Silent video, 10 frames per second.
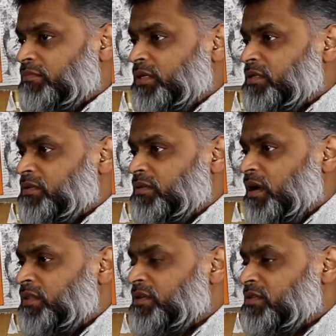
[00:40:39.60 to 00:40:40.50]
But
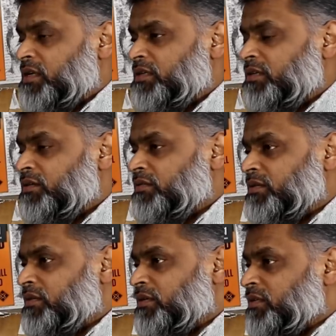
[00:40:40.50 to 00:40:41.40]
others said, you know,
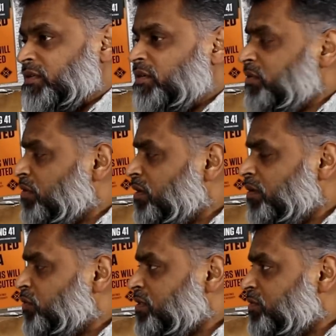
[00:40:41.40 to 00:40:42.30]
the
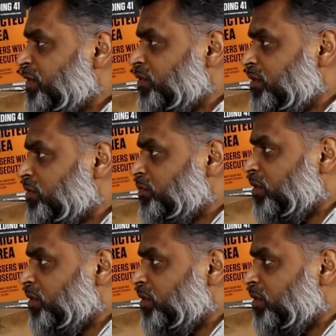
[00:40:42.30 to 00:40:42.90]
Quran wasn't revealed into a